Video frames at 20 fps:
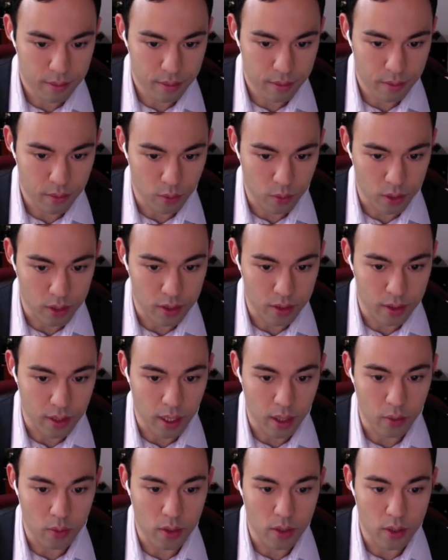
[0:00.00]
which is
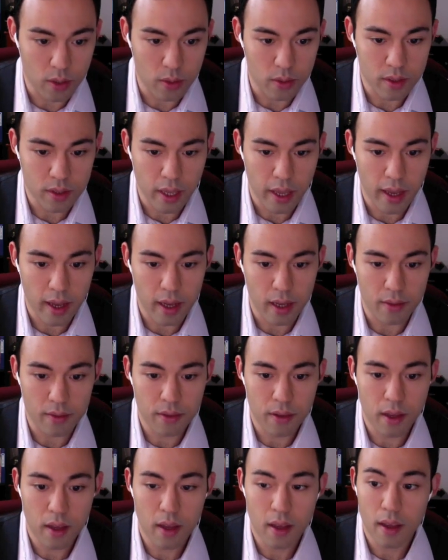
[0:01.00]
now we know is half,
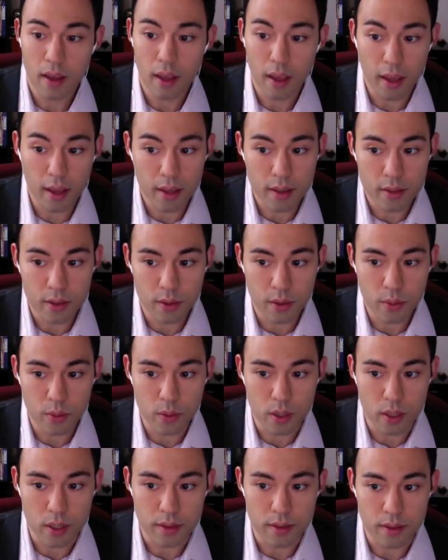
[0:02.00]
a to the
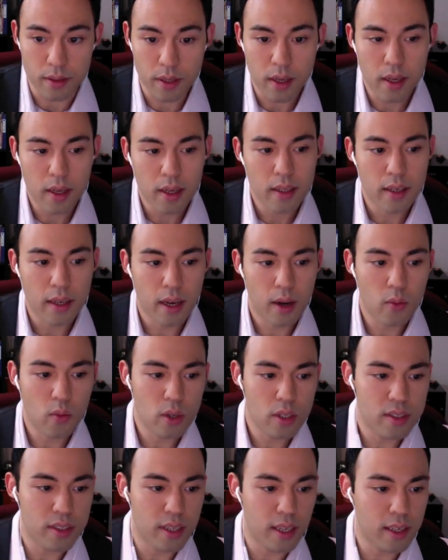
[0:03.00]
1. Now
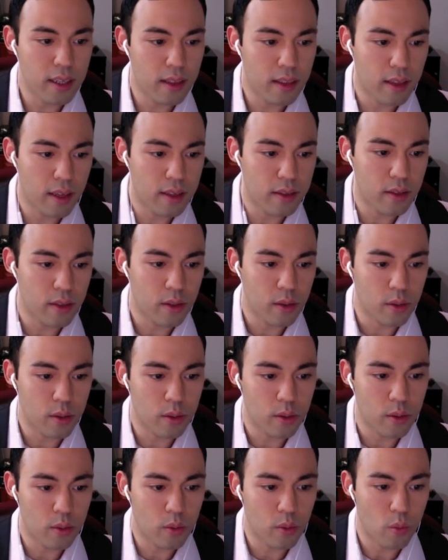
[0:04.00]
what's anything to the
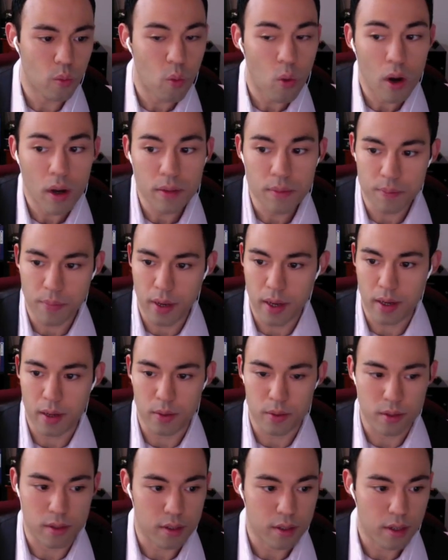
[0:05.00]
1
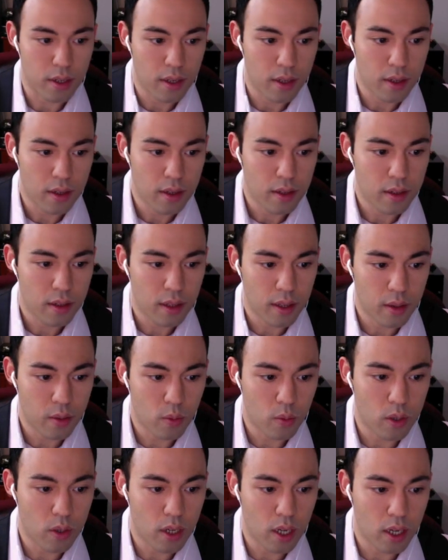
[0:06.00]
power? Like
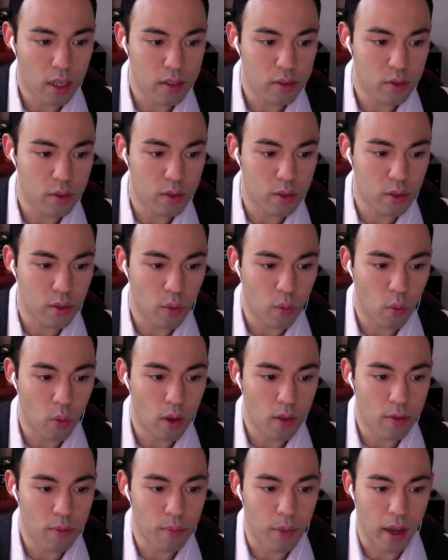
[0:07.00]
100 to the
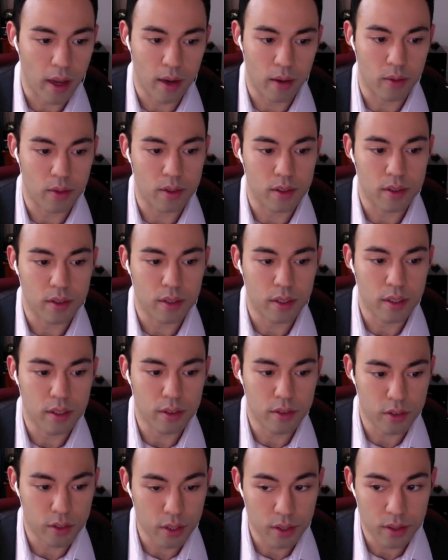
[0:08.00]
1th power
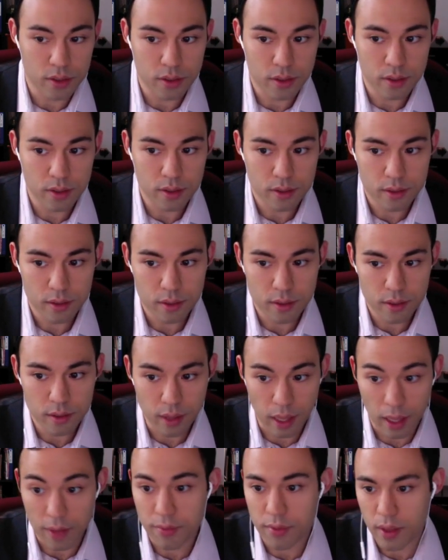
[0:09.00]
is just
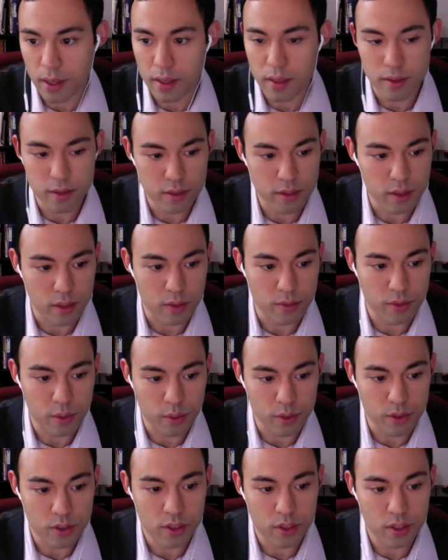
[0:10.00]
that thing itself, so
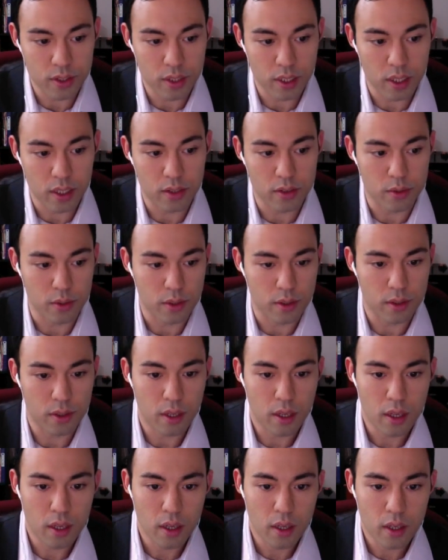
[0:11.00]
it's just 100.
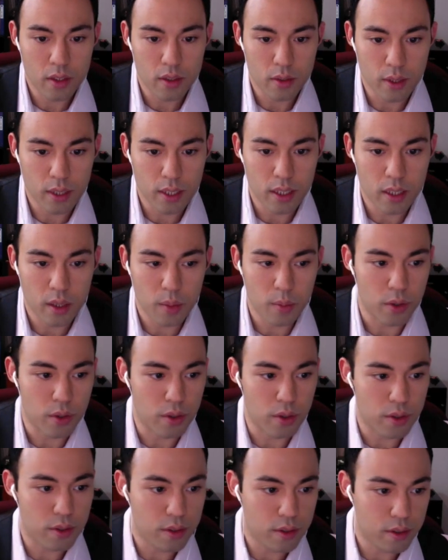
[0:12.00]
So any
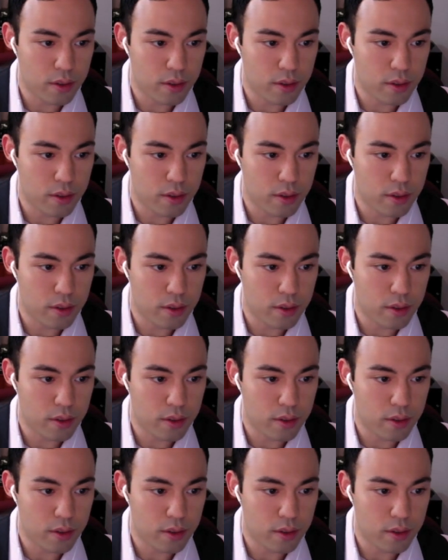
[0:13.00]
number,